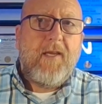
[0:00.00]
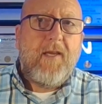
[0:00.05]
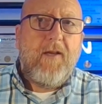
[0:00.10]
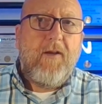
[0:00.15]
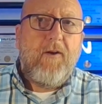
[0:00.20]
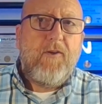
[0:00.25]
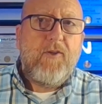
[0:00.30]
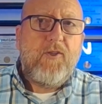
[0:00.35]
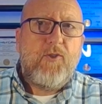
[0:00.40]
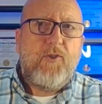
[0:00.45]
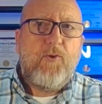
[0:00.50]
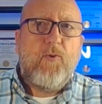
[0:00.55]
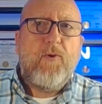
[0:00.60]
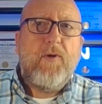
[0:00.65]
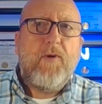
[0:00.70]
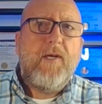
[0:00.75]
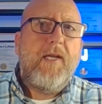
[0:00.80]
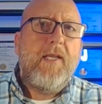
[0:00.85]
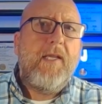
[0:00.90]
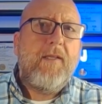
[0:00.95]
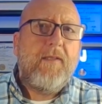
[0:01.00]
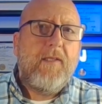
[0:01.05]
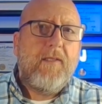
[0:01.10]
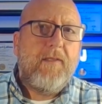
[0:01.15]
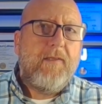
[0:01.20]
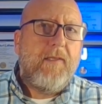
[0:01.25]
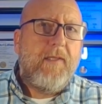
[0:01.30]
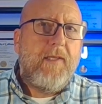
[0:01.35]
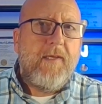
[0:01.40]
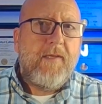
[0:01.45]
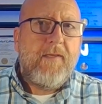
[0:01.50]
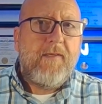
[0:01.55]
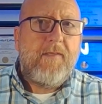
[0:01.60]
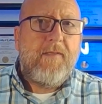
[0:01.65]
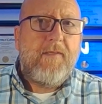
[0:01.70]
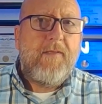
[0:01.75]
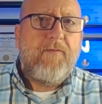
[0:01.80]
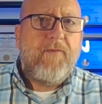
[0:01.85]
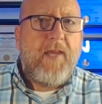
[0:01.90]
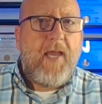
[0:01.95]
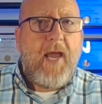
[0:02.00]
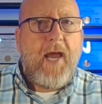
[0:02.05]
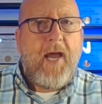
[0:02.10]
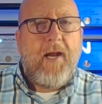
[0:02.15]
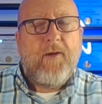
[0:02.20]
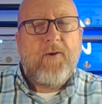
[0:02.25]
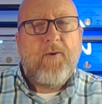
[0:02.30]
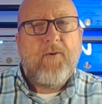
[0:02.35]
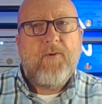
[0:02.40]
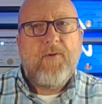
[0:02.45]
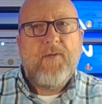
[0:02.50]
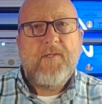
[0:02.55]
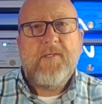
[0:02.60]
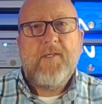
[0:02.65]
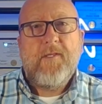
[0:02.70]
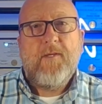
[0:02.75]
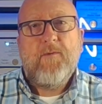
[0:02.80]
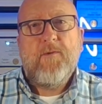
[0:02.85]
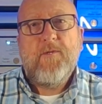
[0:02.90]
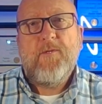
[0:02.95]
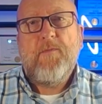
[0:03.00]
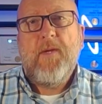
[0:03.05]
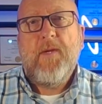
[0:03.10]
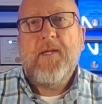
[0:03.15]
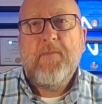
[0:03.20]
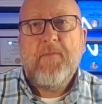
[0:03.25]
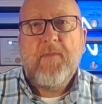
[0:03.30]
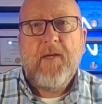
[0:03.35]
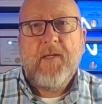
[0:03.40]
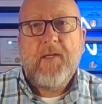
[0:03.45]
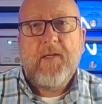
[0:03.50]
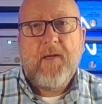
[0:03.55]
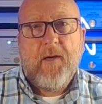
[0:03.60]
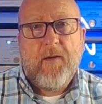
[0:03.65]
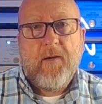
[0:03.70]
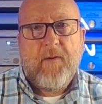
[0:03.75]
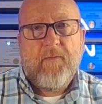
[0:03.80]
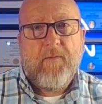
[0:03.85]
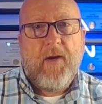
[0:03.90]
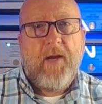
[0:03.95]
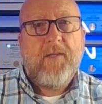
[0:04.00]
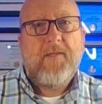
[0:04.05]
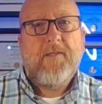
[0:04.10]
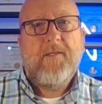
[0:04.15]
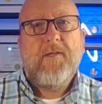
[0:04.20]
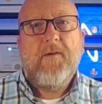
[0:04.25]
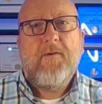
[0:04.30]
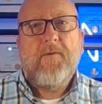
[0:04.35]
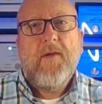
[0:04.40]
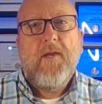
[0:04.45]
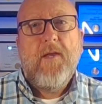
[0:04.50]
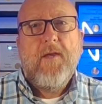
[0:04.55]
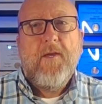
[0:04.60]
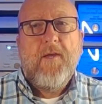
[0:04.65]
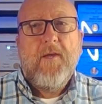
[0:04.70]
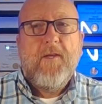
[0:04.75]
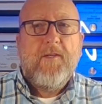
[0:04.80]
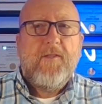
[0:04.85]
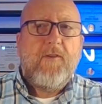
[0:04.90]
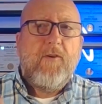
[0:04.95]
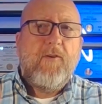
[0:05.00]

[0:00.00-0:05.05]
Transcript: shortening the list of categories that we're spending money on, right? So the